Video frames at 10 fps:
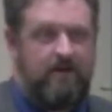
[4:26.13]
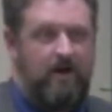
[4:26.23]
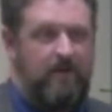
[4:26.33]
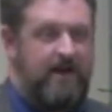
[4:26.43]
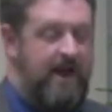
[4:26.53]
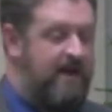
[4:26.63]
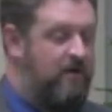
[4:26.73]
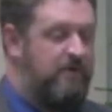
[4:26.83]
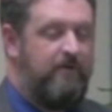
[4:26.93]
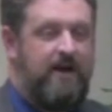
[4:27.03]
I mean,
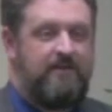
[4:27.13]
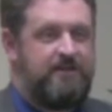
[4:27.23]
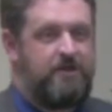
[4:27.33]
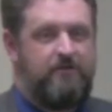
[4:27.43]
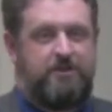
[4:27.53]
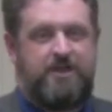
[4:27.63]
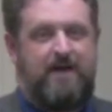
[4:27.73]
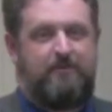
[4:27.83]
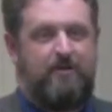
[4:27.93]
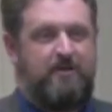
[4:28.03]
Hannah, we read in the other
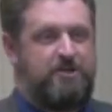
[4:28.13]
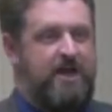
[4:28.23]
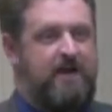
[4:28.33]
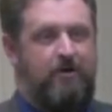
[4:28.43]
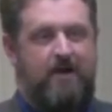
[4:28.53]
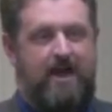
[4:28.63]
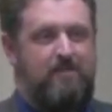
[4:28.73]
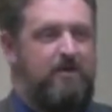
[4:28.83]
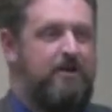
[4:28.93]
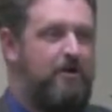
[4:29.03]
chapter, I mean, she had her
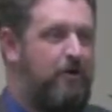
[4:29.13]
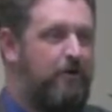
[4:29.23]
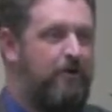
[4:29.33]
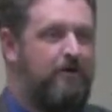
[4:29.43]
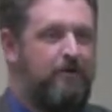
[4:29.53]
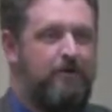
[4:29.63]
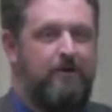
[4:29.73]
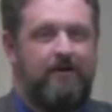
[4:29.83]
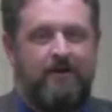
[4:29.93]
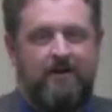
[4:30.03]
enemy, you know, her,
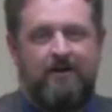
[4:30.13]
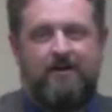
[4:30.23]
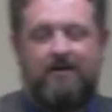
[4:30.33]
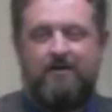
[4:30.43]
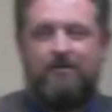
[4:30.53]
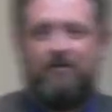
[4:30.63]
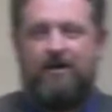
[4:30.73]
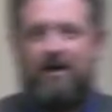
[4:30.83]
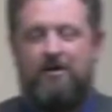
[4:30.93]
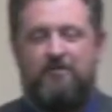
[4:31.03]
her
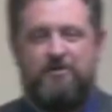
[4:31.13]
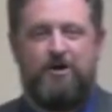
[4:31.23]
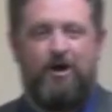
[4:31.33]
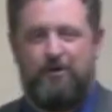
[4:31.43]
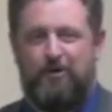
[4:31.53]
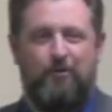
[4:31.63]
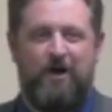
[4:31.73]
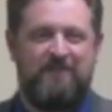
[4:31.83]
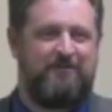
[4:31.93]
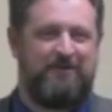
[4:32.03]
I don't know if you'd call her her
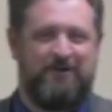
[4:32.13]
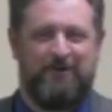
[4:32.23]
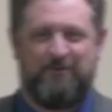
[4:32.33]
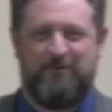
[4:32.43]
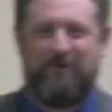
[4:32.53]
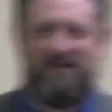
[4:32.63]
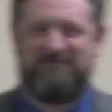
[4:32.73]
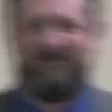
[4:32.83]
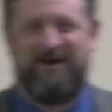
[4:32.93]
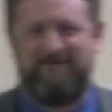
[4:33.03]
wife, her
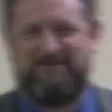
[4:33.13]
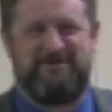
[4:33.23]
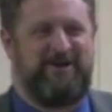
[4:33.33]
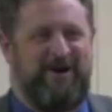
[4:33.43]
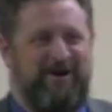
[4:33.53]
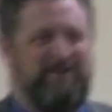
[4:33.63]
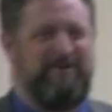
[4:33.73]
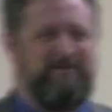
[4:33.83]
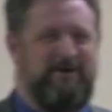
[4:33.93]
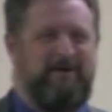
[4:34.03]
wife-in-law. What would you call a,
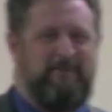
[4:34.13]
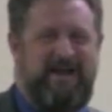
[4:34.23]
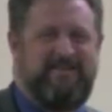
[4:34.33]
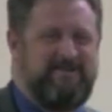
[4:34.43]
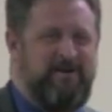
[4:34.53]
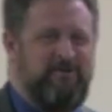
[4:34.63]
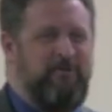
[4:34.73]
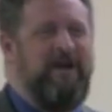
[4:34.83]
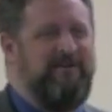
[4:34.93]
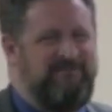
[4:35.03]
a man's other
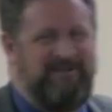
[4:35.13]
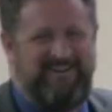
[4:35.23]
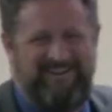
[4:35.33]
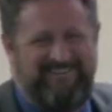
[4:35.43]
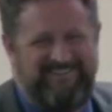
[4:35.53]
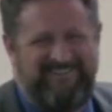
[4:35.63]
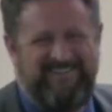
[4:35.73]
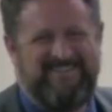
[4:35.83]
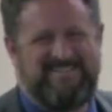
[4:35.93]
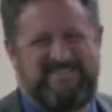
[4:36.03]
wife? You know,
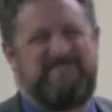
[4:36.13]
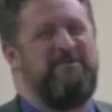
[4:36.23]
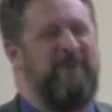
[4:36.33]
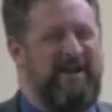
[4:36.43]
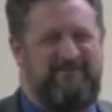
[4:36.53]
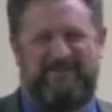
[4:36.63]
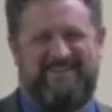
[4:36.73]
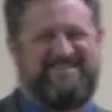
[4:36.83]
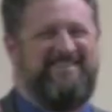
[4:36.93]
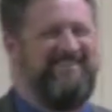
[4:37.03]
sister wife,
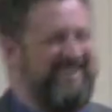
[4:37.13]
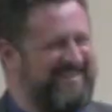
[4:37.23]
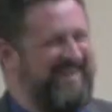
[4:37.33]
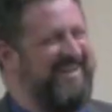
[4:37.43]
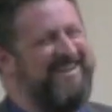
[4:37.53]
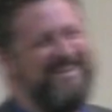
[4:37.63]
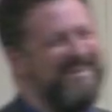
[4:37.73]
yeah, something like that.